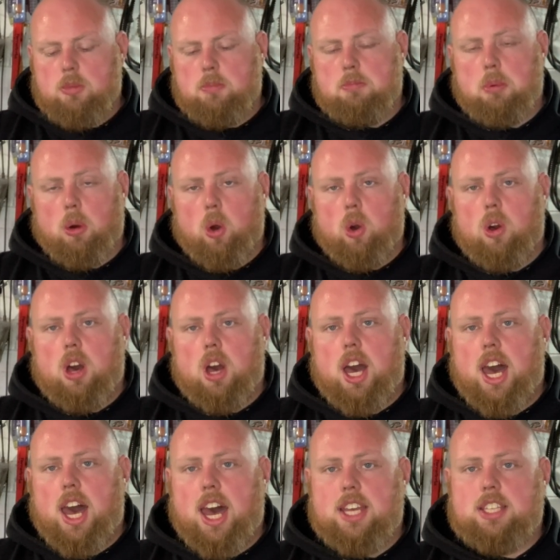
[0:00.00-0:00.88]
But
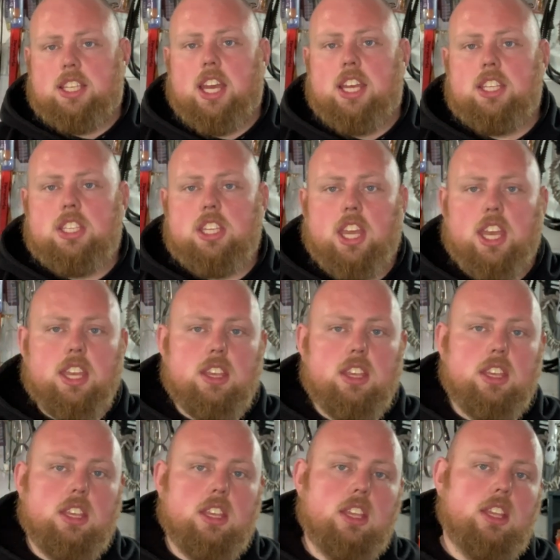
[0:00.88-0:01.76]
as
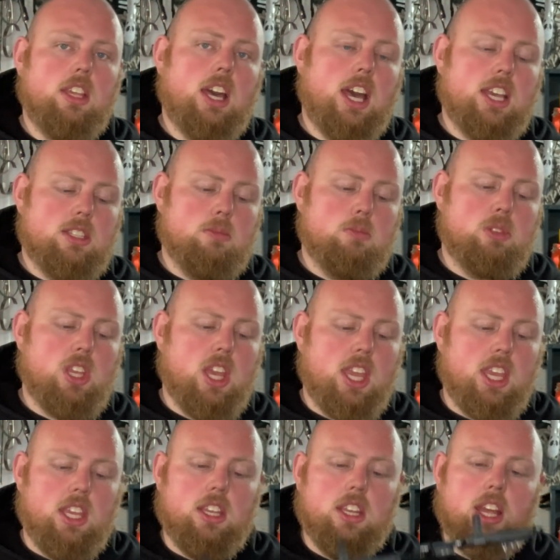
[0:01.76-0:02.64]
I'm
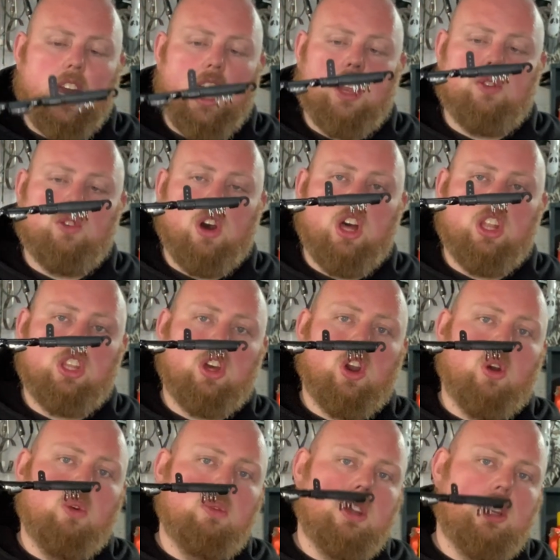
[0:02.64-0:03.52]
saying, I'd rather
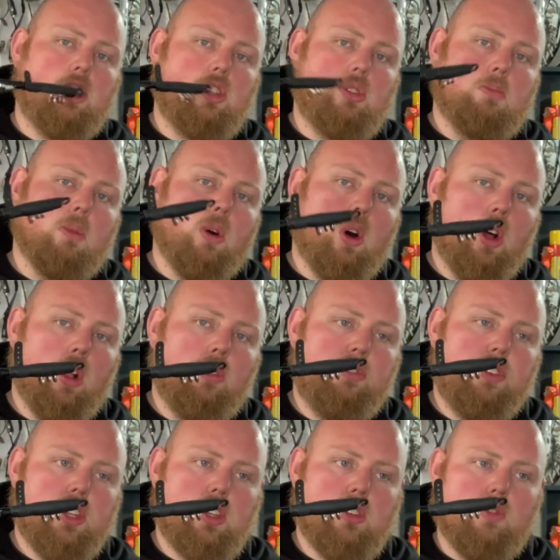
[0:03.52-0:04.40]
go with a small
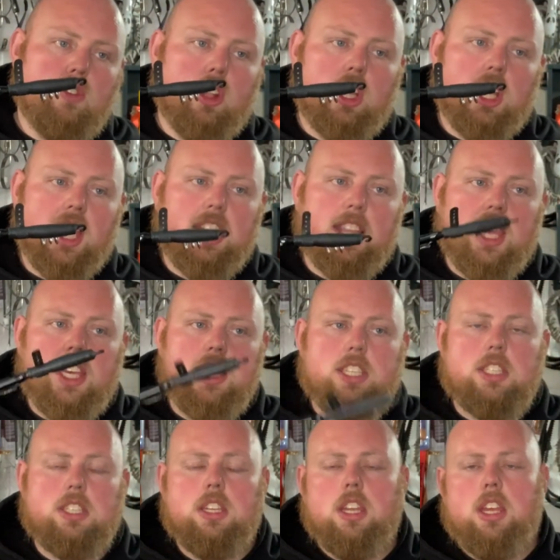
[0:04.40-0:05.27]
fishing rod like
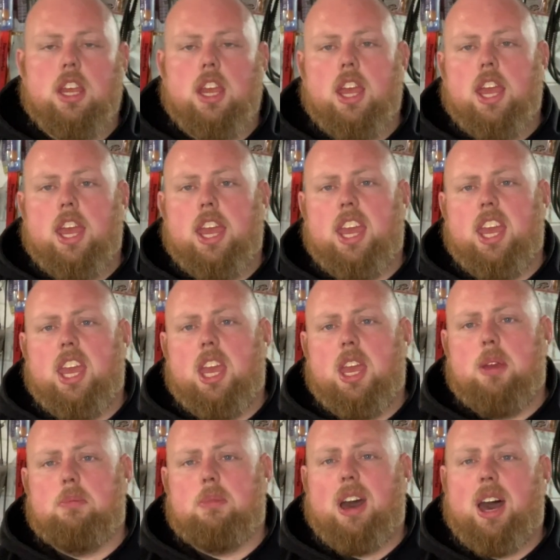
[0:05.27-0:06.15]
this.
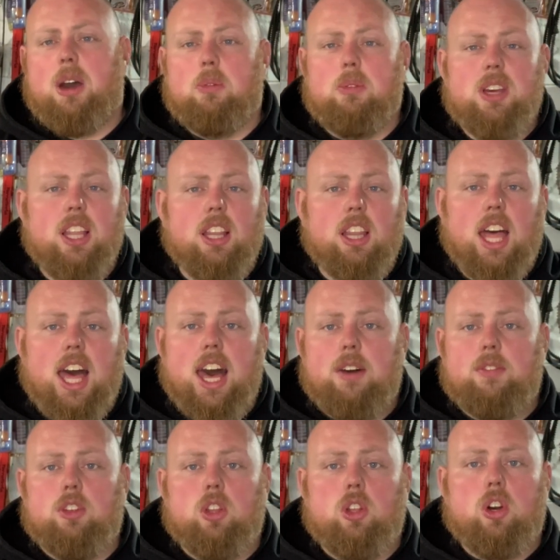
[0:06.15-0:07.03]
I will
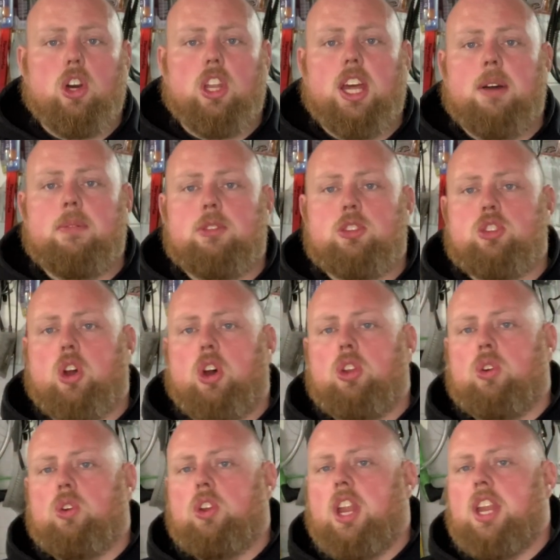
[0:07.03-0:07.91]
have a look on
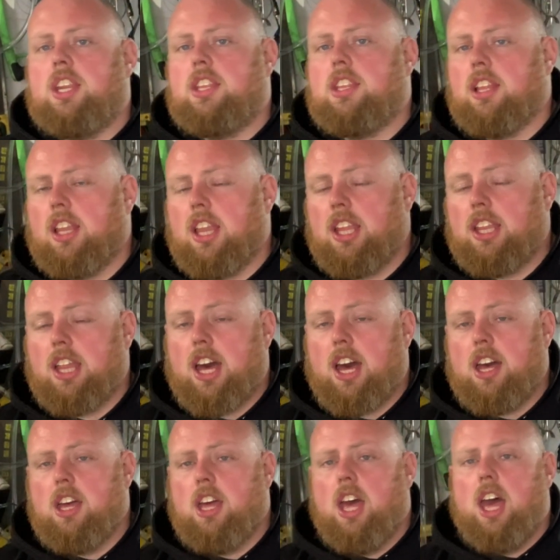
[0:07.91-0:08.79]
Amazon or anything like
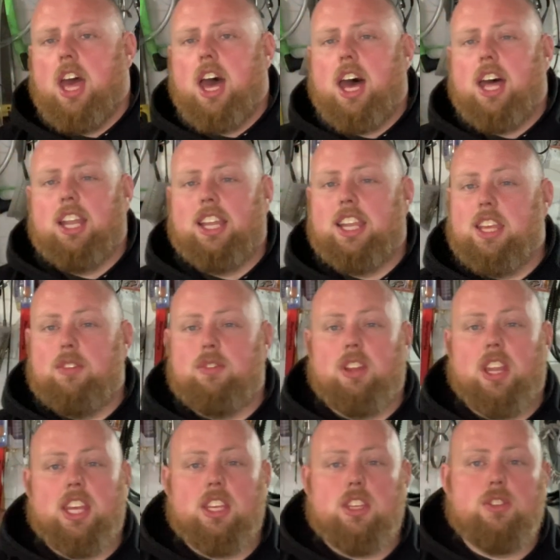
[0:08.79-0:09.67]
that and leave
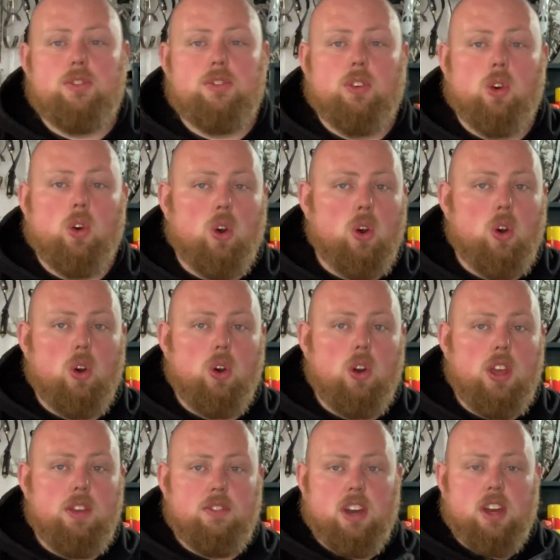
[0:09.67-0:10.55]
links for
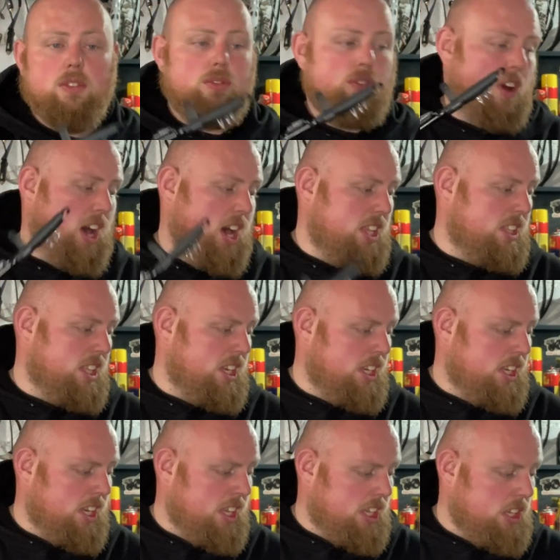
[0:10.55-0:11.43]
if I can find
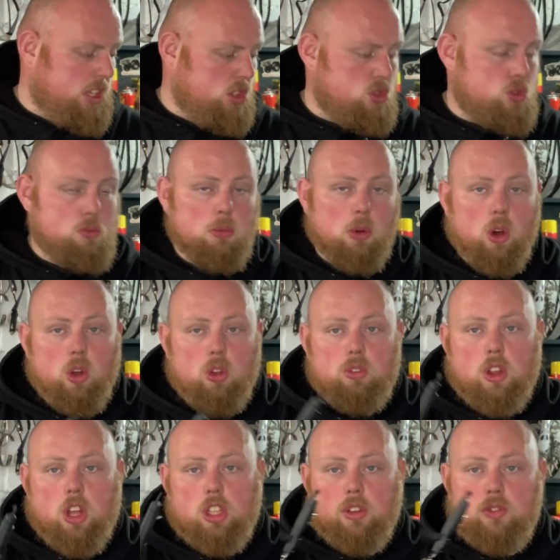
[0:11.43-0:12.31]
any like small
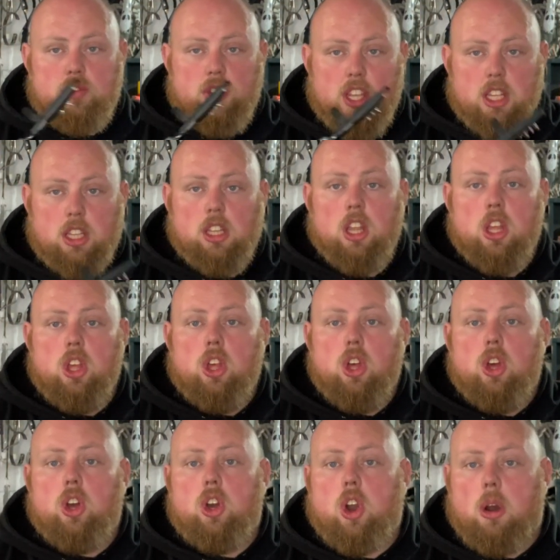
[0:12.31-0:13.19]
rod and reel
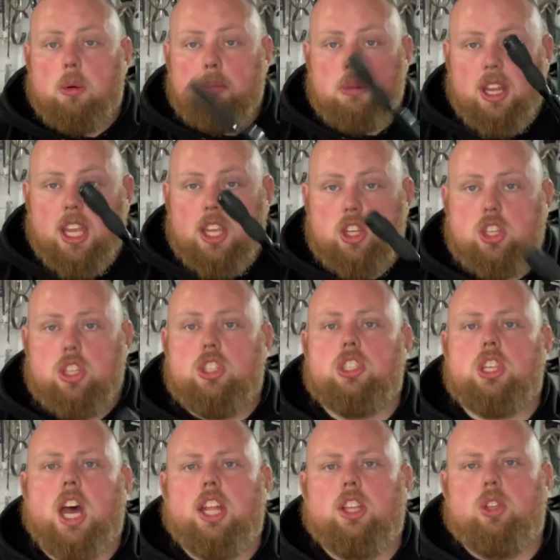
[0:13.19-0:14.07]

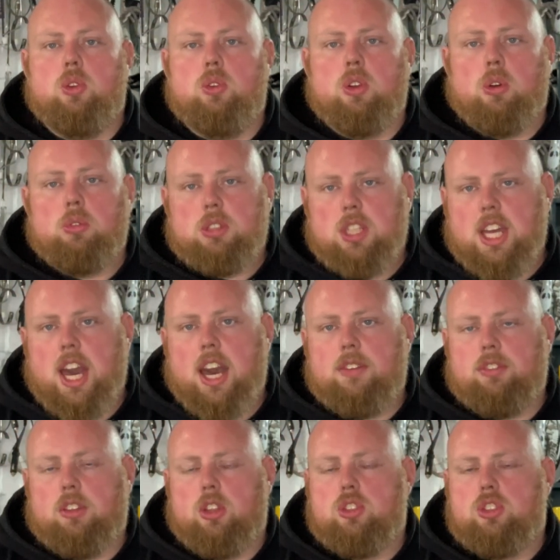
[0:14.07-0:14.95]
combinations. I do know
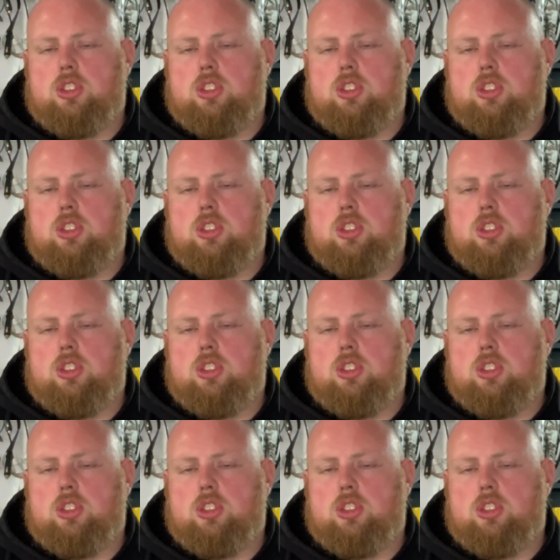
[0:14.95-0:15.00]
Decathlon